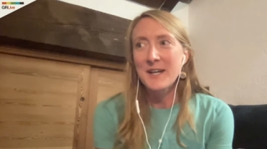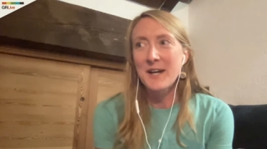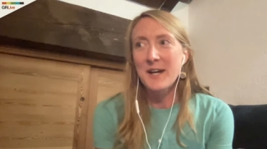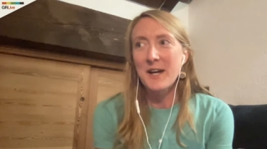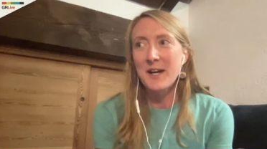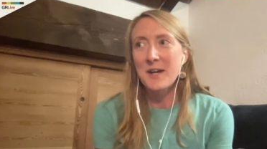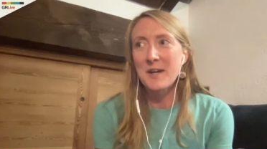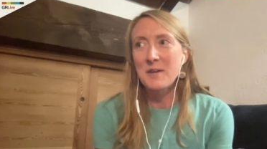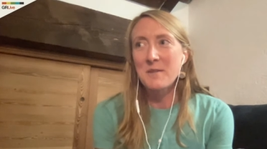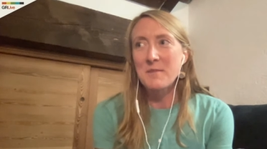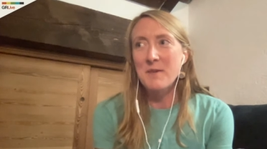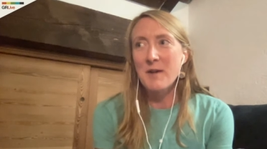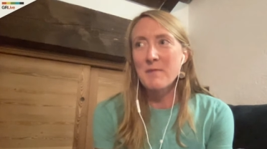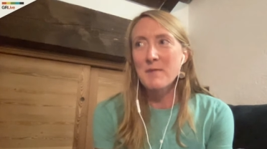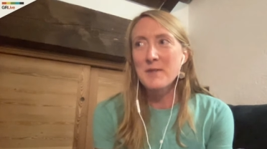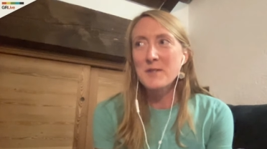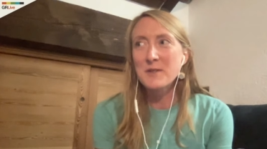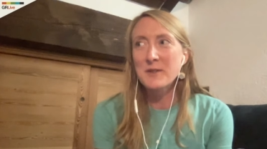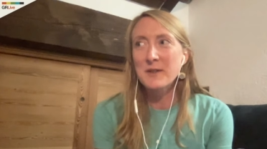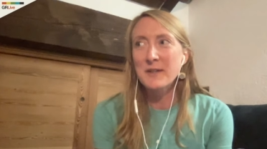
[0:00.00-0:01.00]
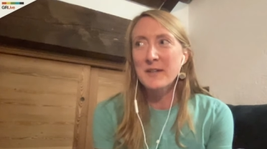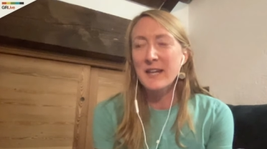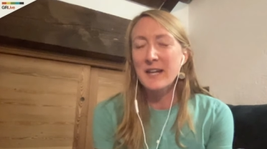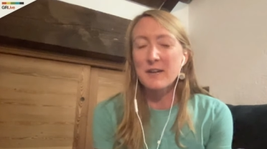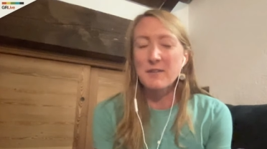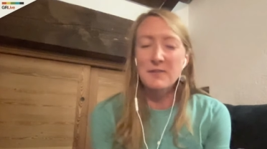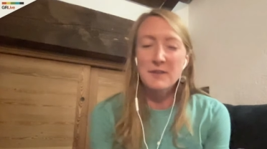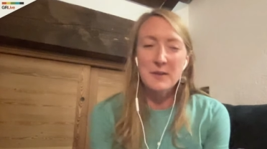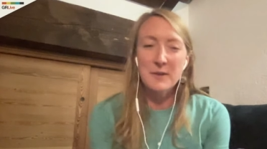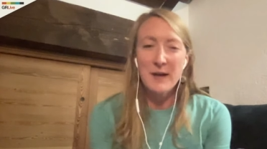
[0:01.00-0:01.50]
I've been doing like
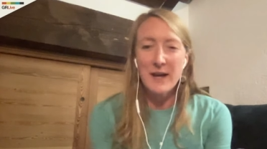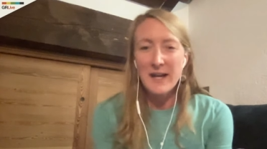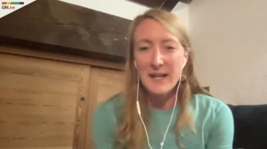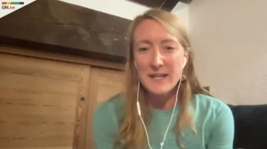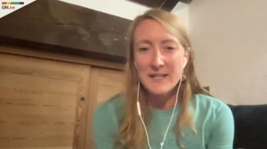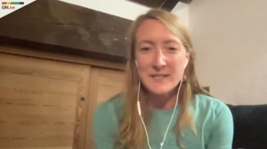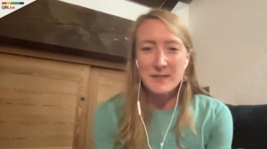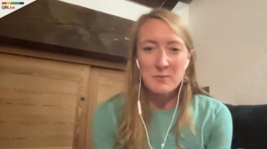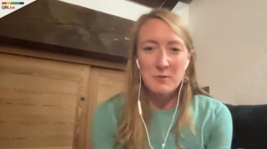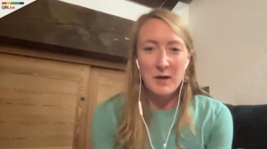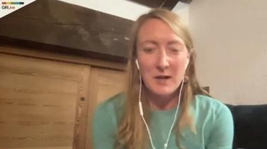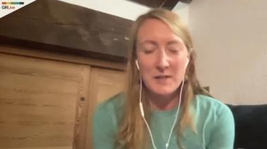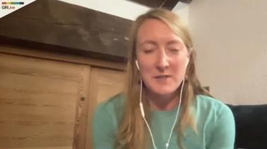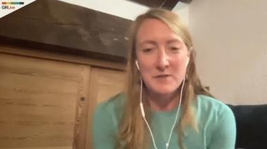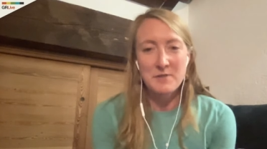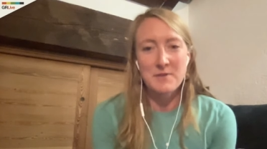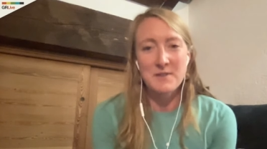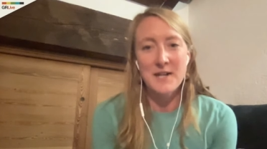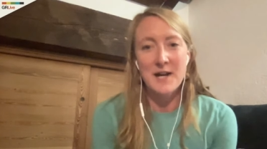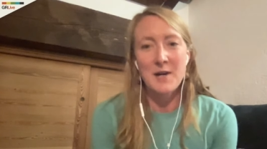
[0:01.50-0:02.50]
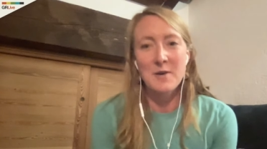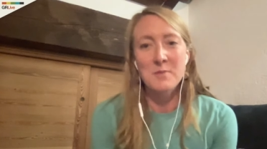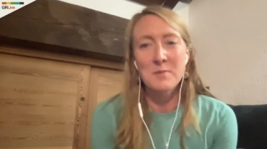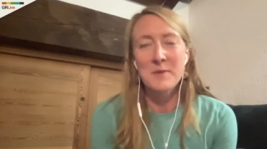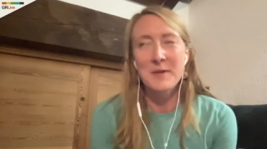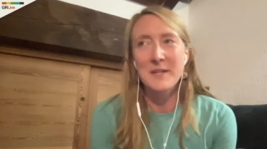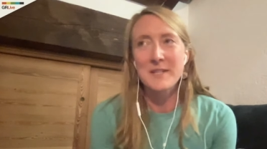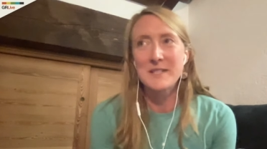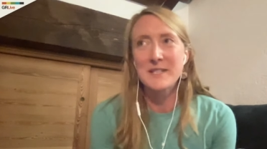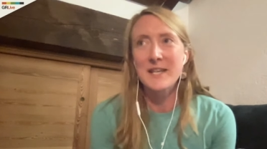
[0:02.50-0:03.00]
a few hikes and walks through town,
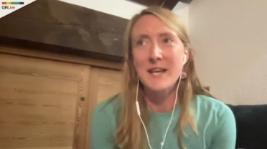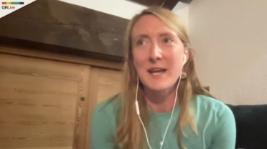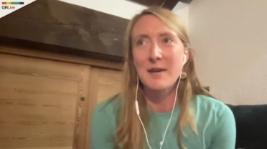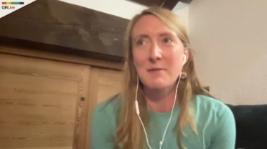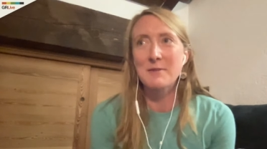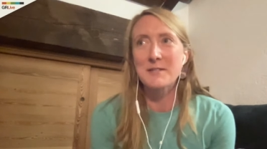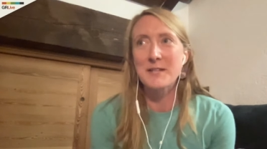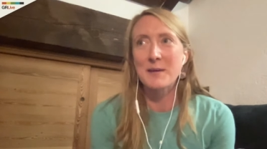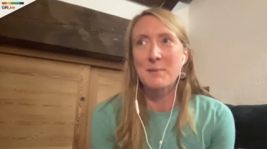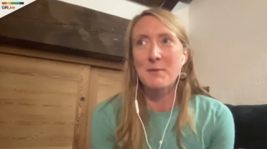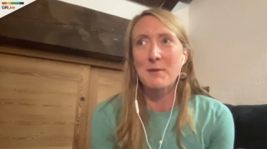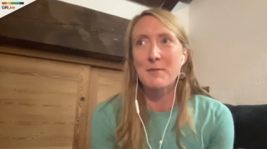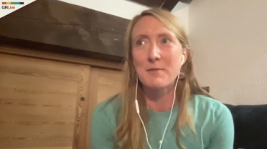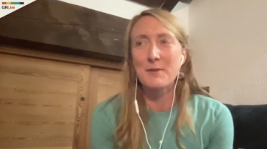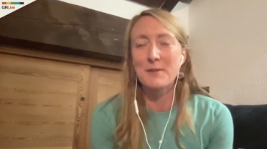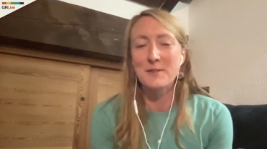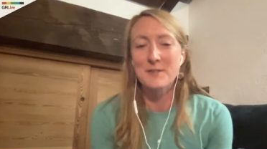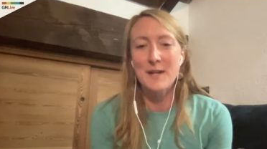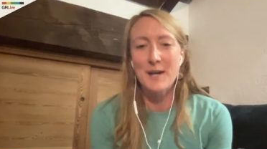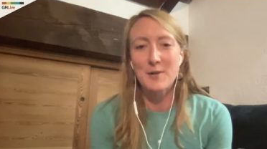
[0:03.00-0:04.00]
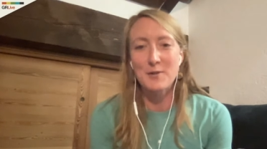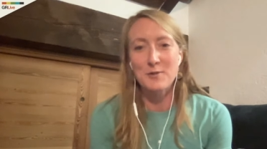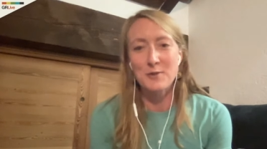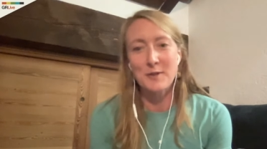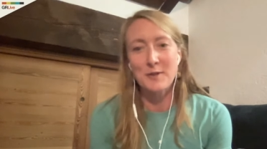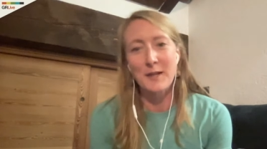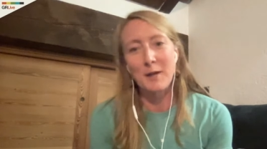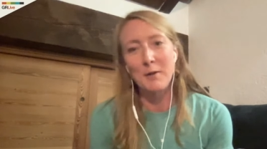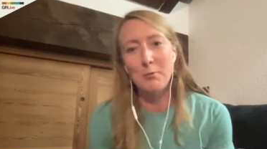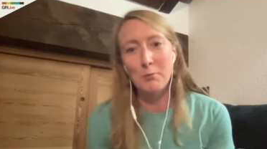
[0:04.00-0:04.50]
but today was like my first actual
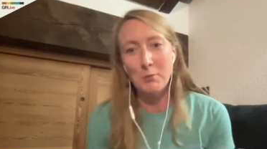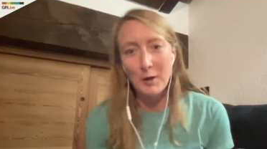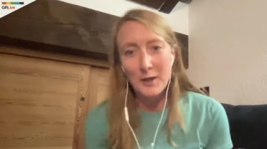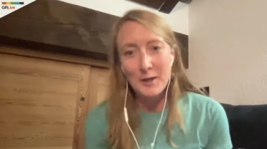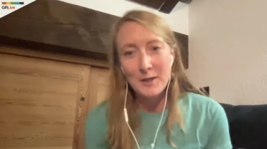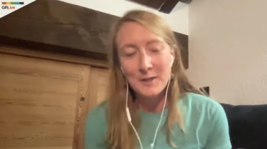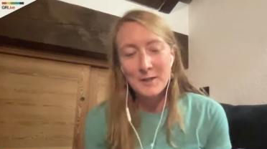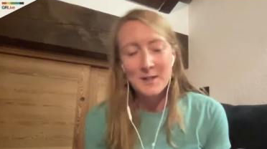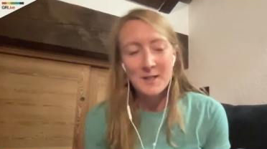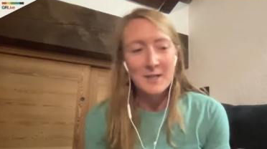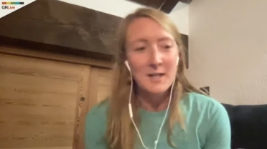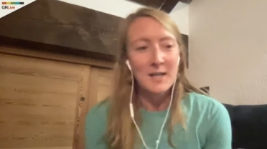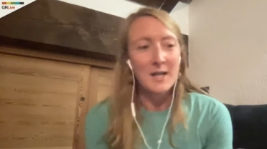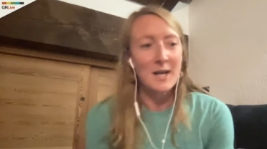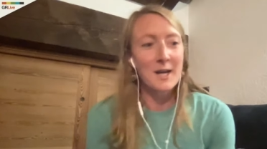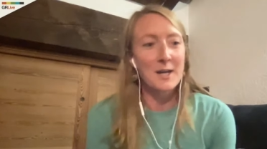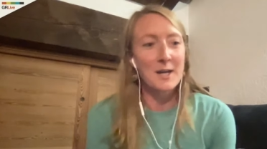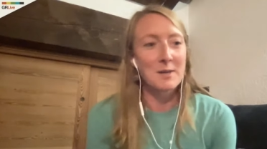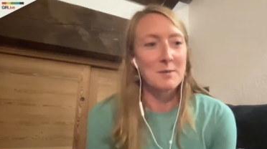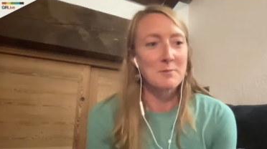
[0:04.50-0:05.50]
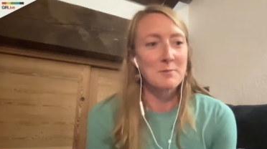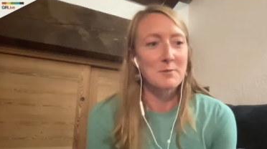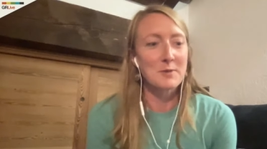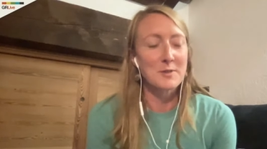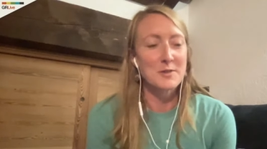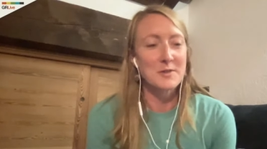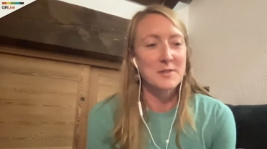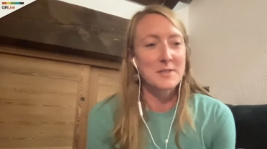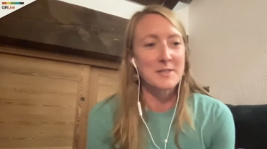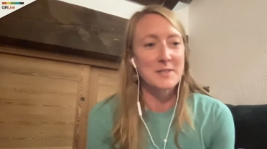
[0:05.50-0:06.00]
like run,
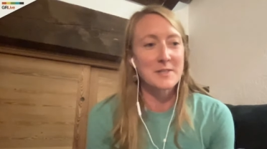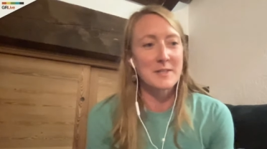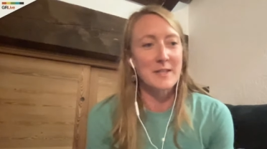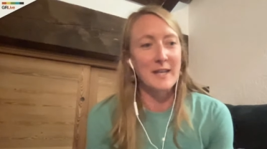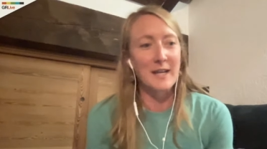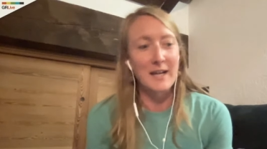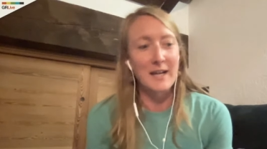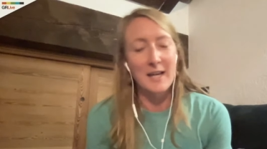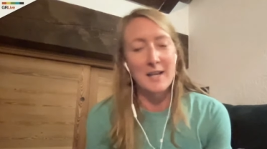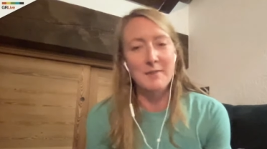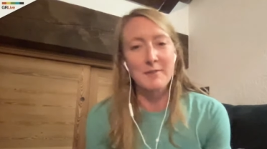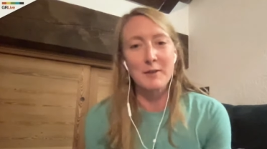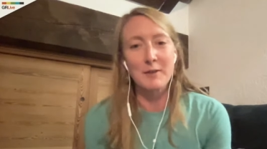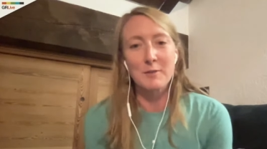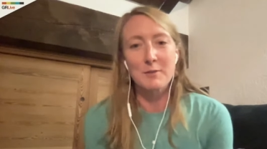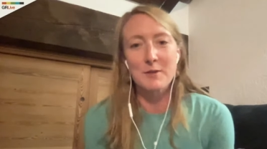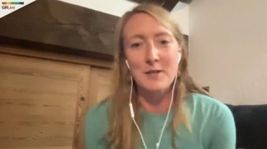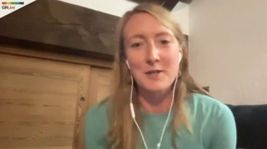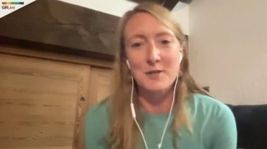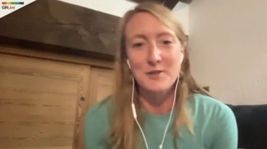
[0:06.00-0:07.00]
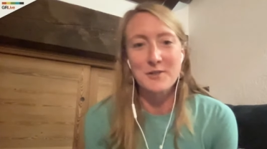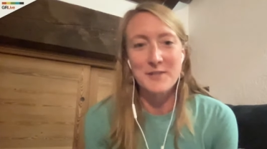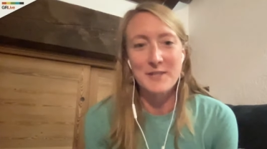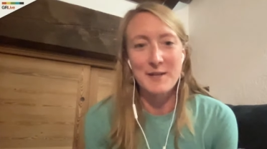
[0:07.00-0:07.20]
which is like kind of in quotations.